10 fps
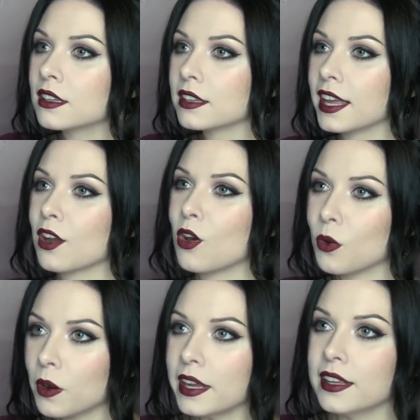like
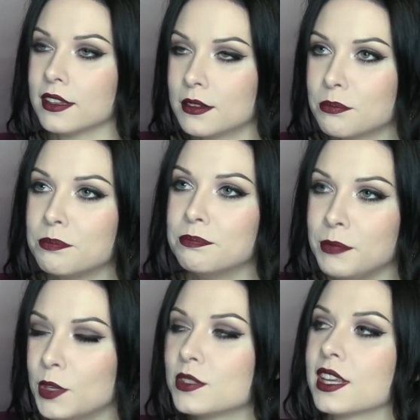organ
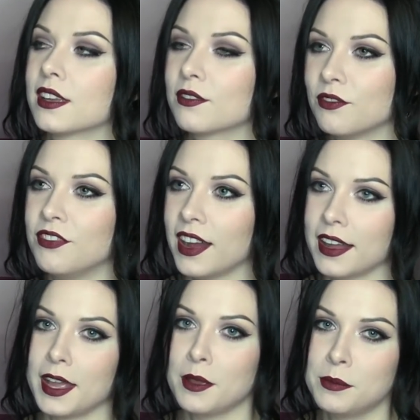music
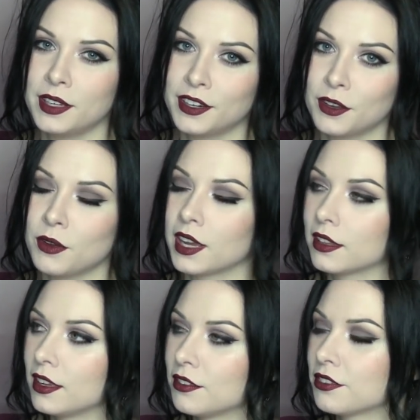vibe, you know? I
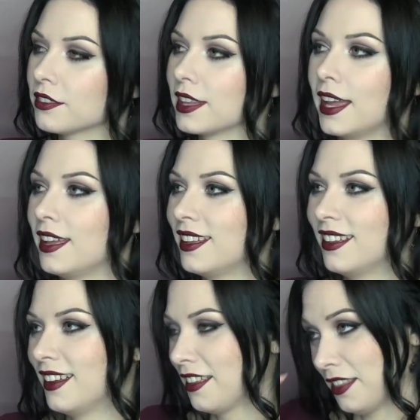love
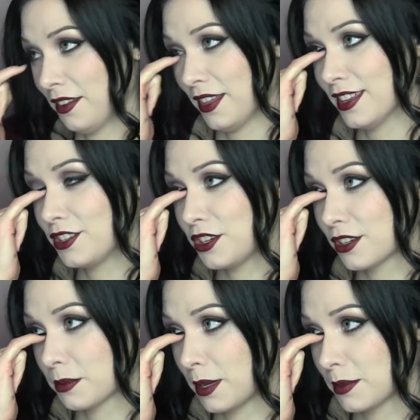that. It
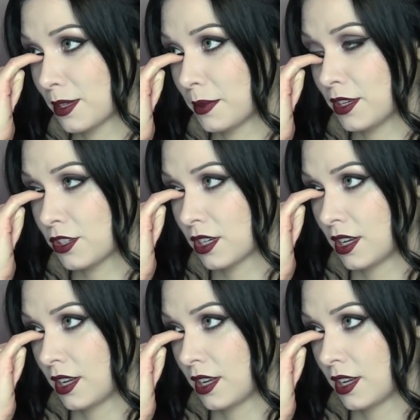cheers me up so much.